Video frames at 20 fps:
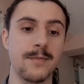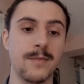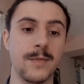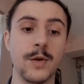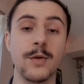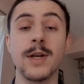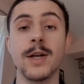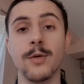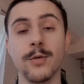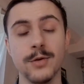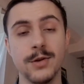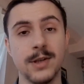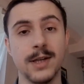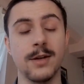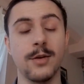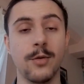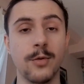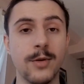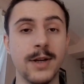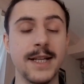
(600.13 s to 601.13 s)
You can
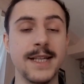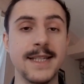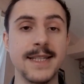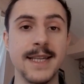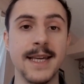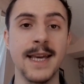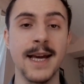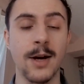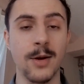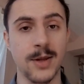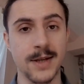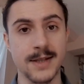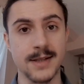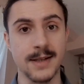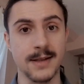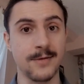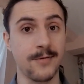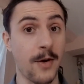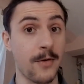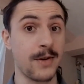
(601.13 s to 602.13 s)
also already see how this
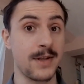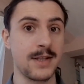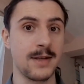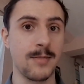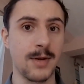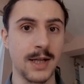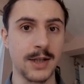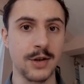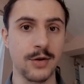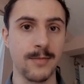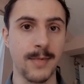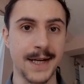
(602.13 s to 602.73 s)
is very similar to